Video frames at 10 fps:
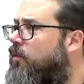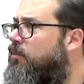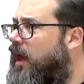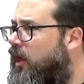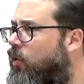
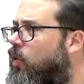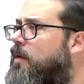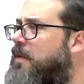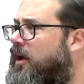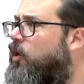beginning all the
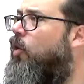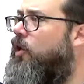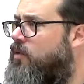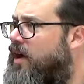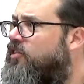way back at
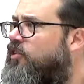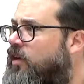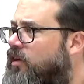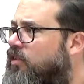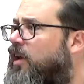order
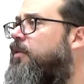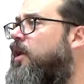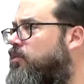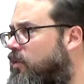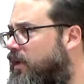processing until it
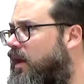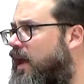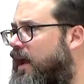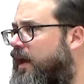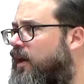becomes a bill of
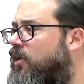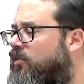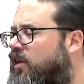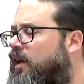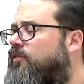lading,
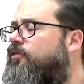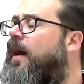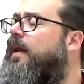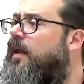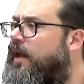until it
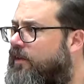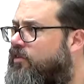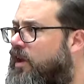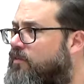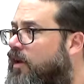finally
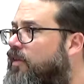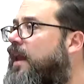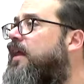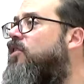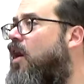gets delivered, and
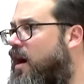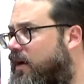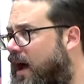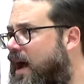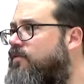then into
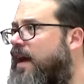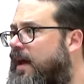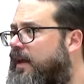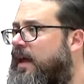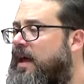archive,
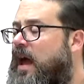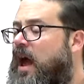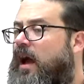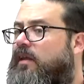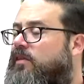and
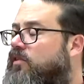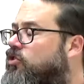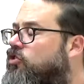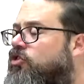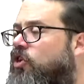
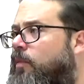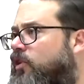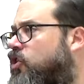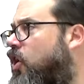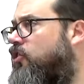so
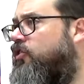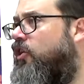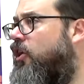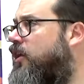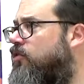much cost
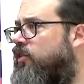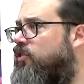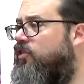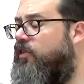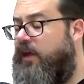and
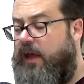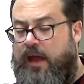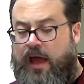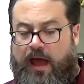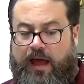inefficiency.
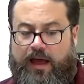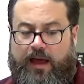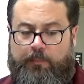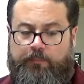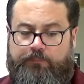
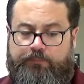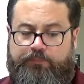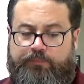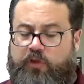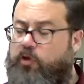Yeah.
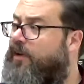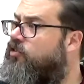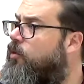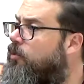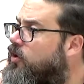You
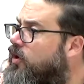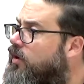mentioned a book.